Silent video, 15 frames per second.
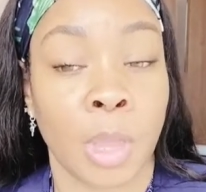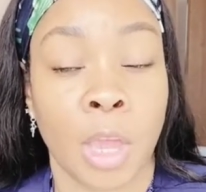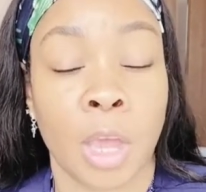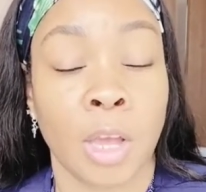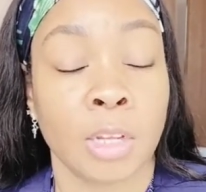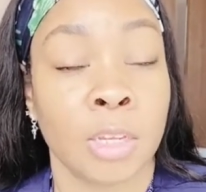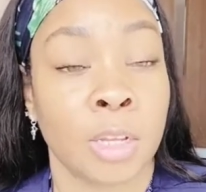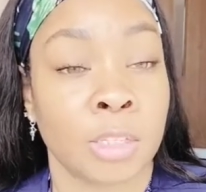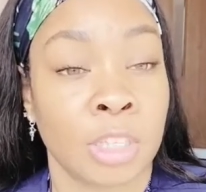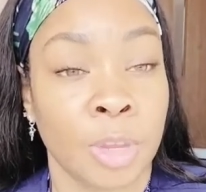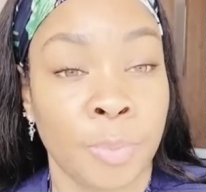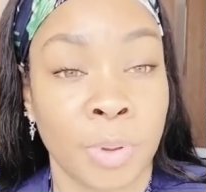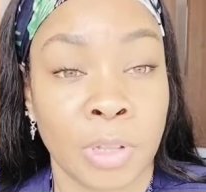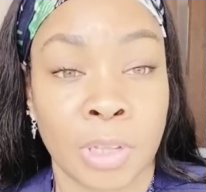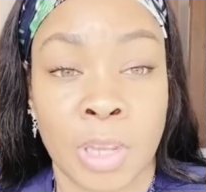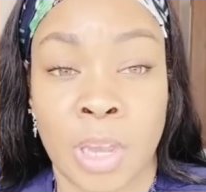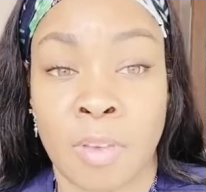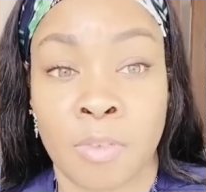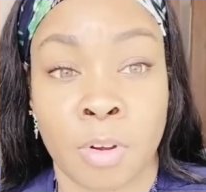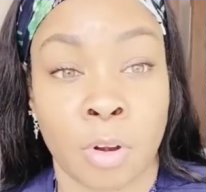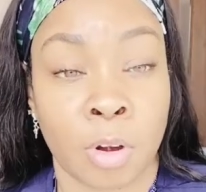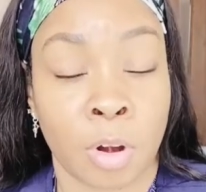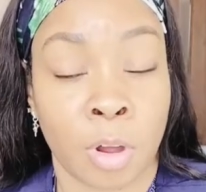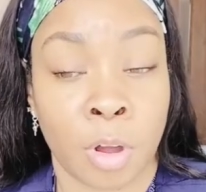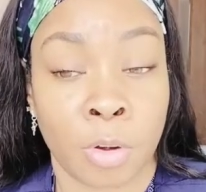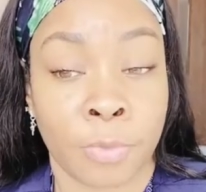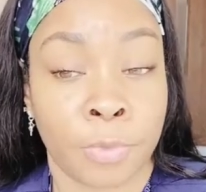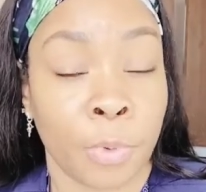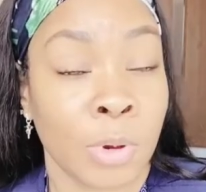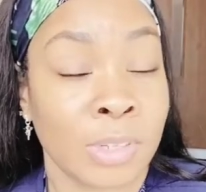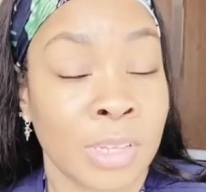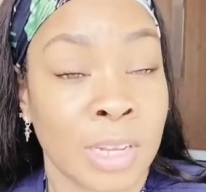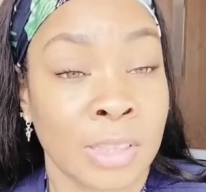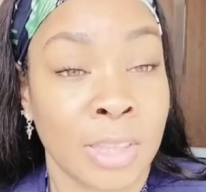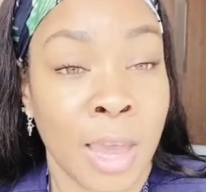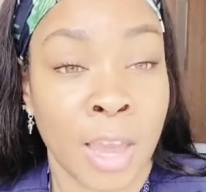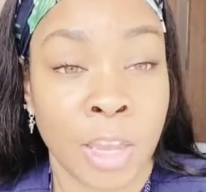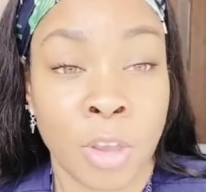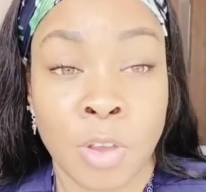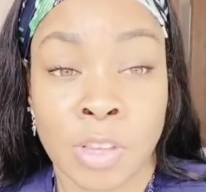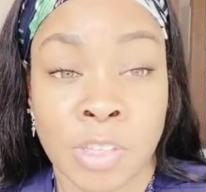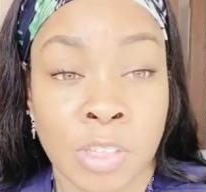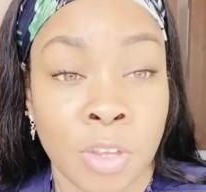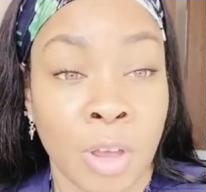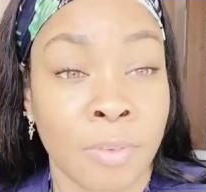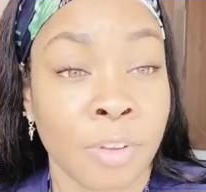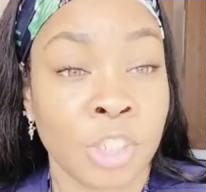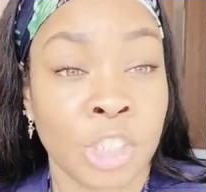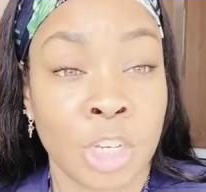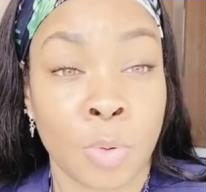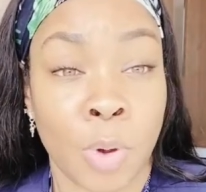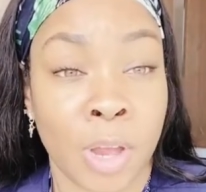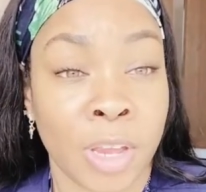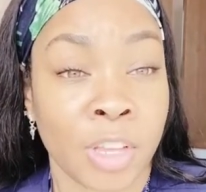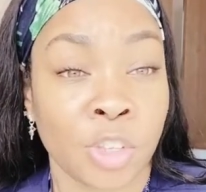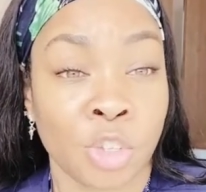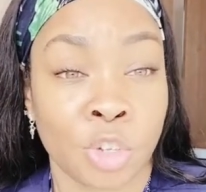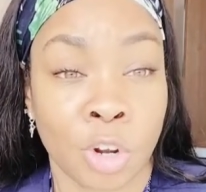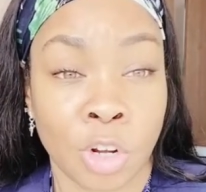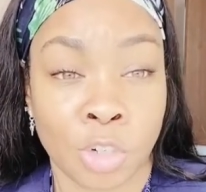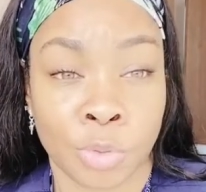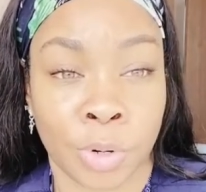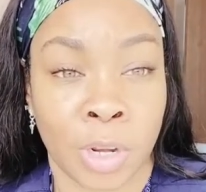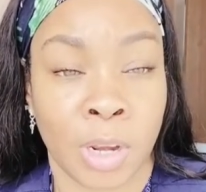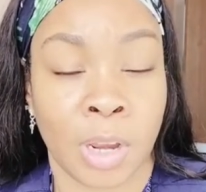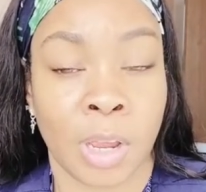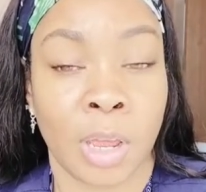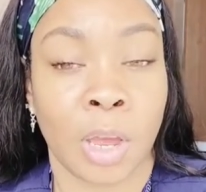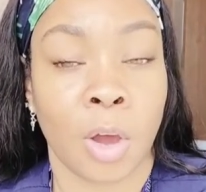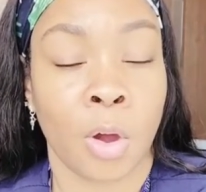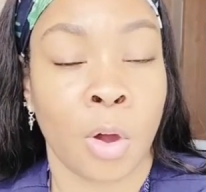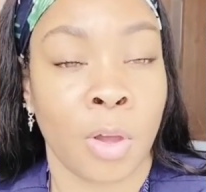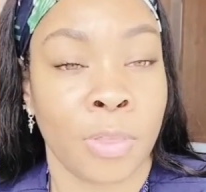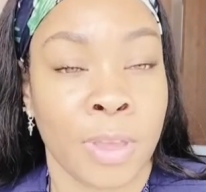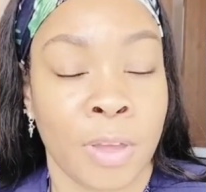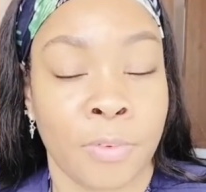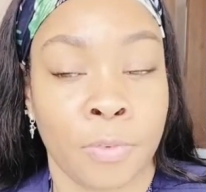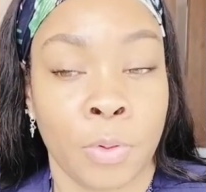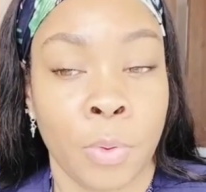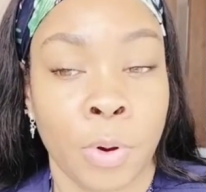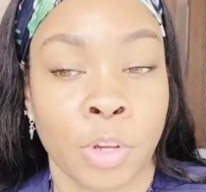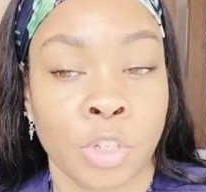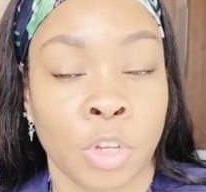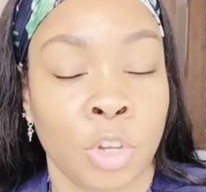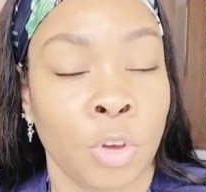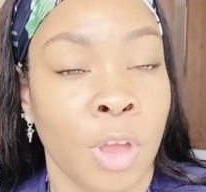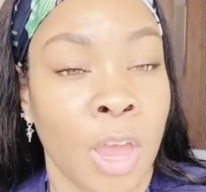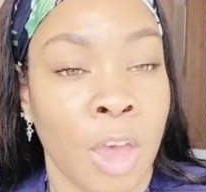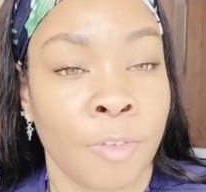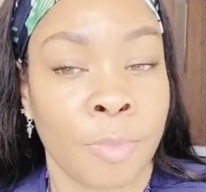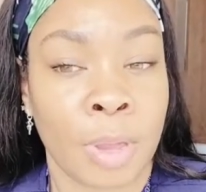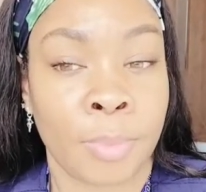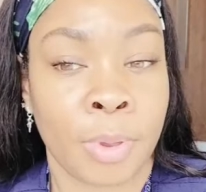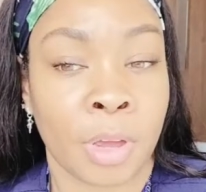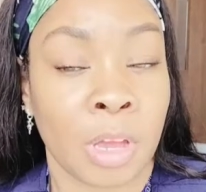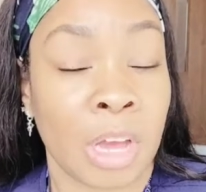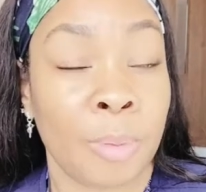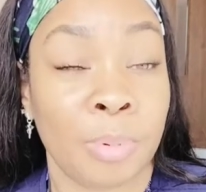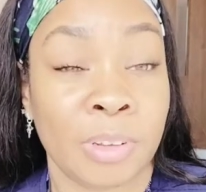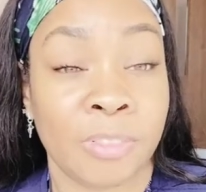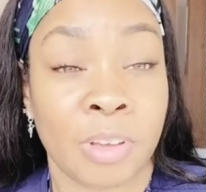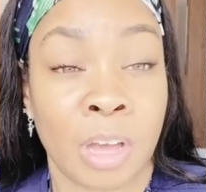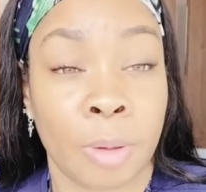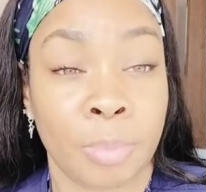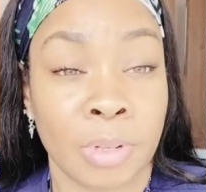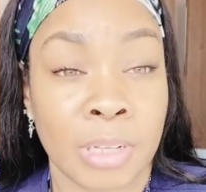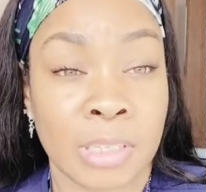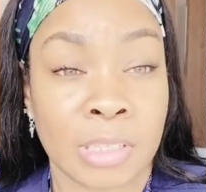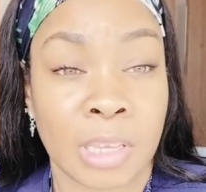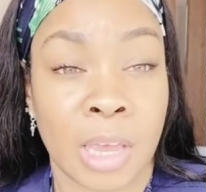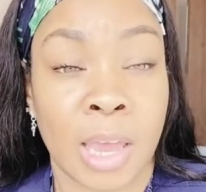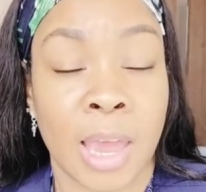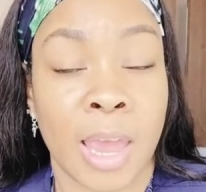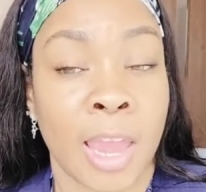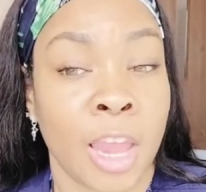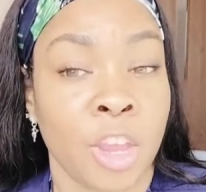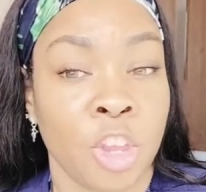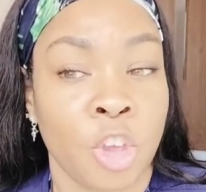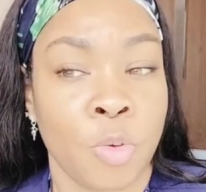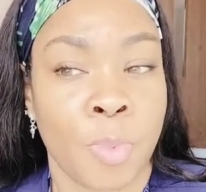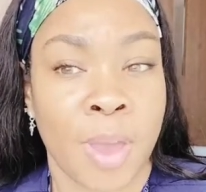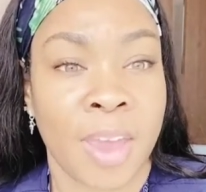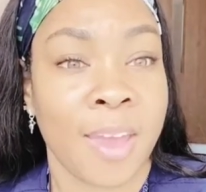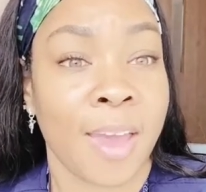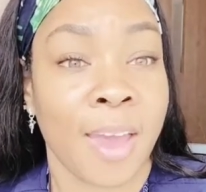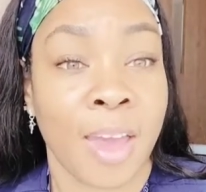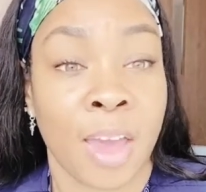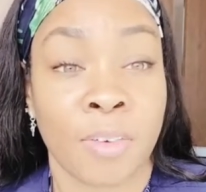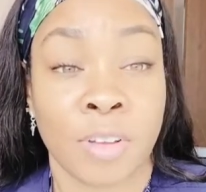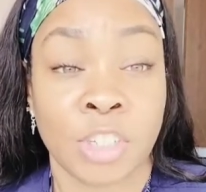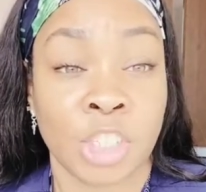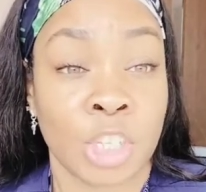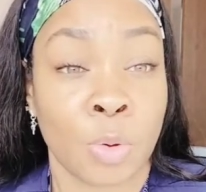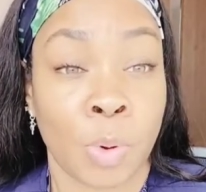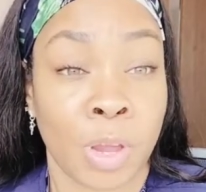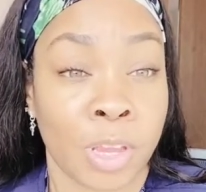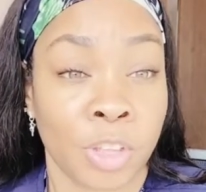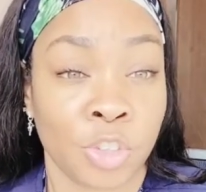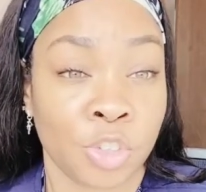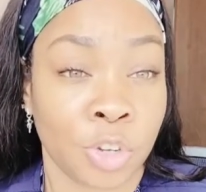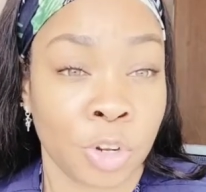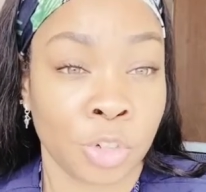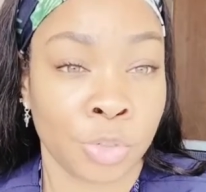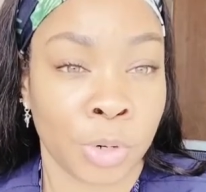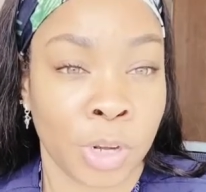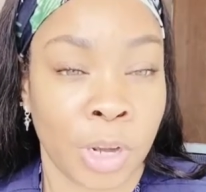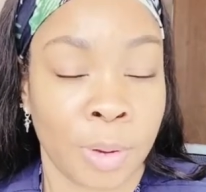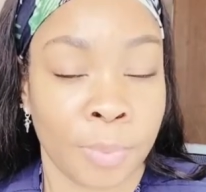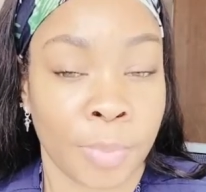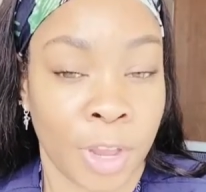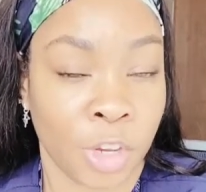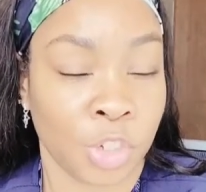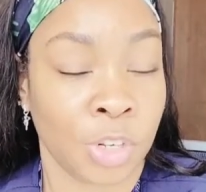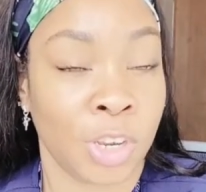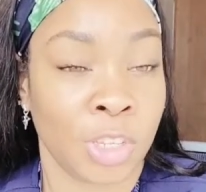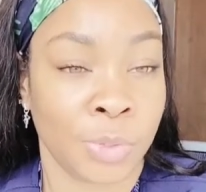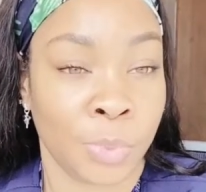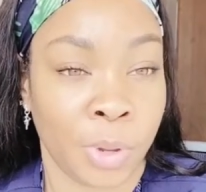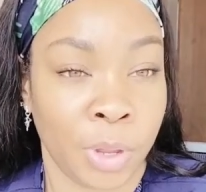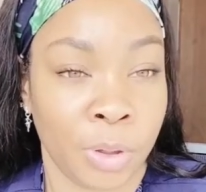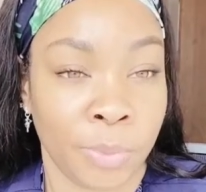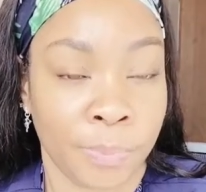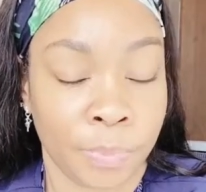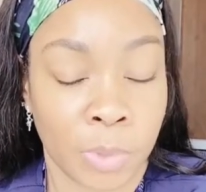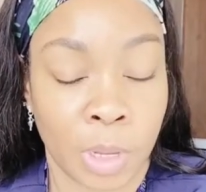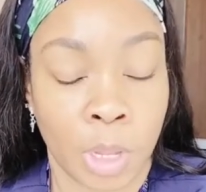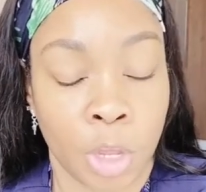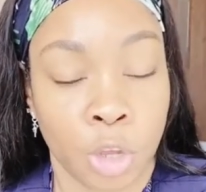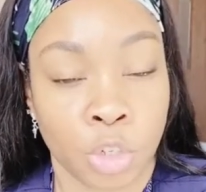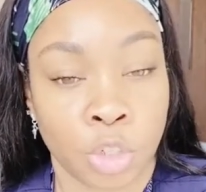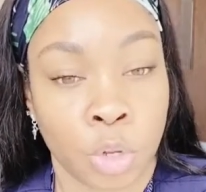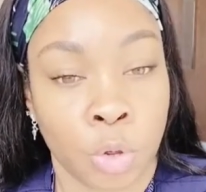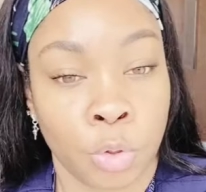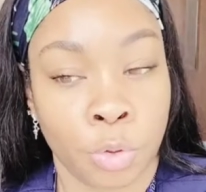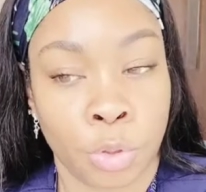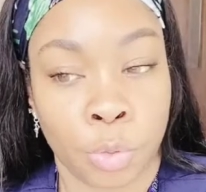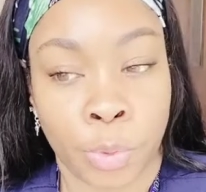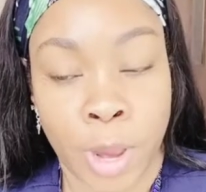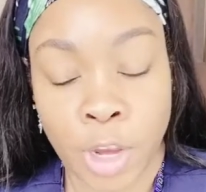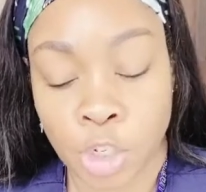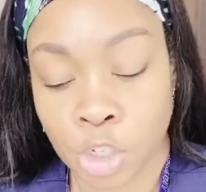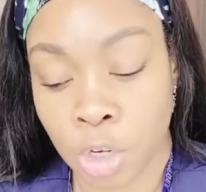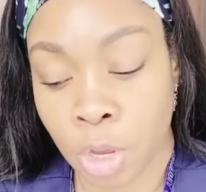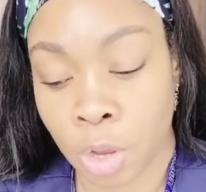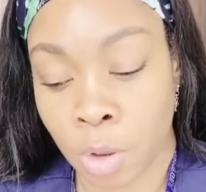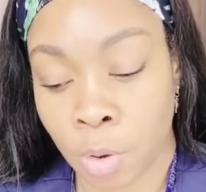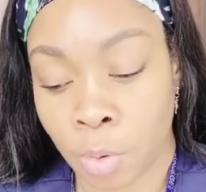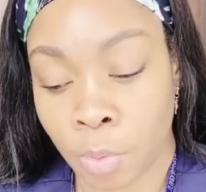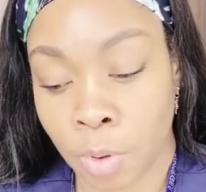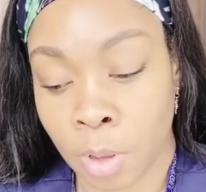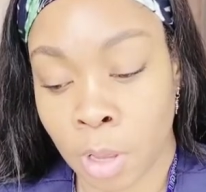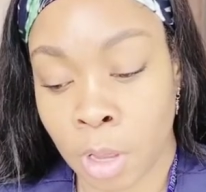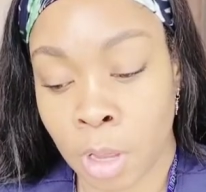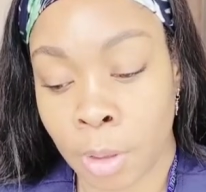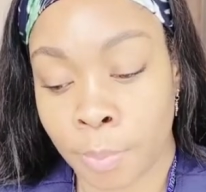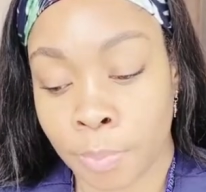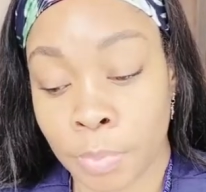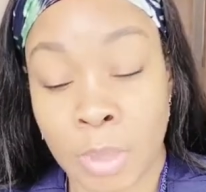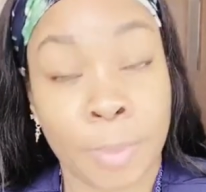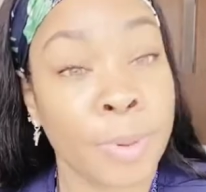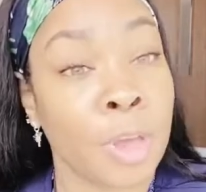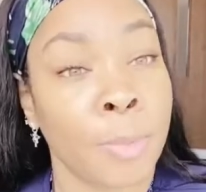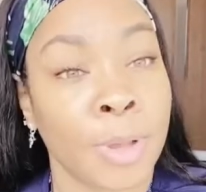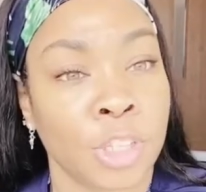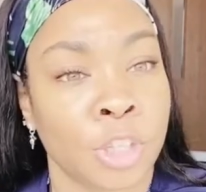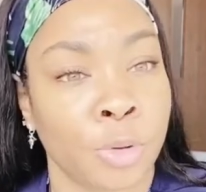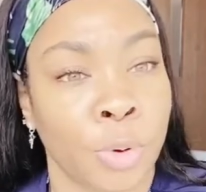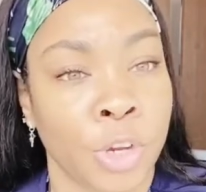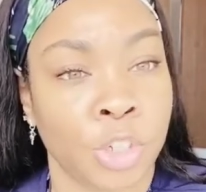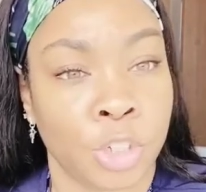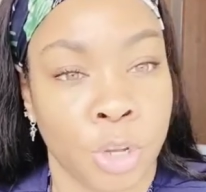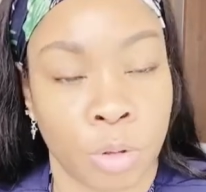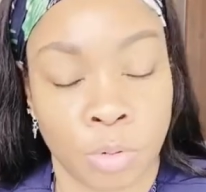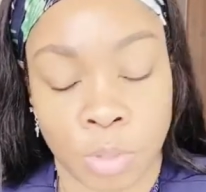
Now, typically, even on, on floors like that, you can still have a G Y N surgery on that floor. So you'll have maybe a couple of couplets and you may have a G Y N surgery patient as well. So the ratio, um, let me go back to the ratios.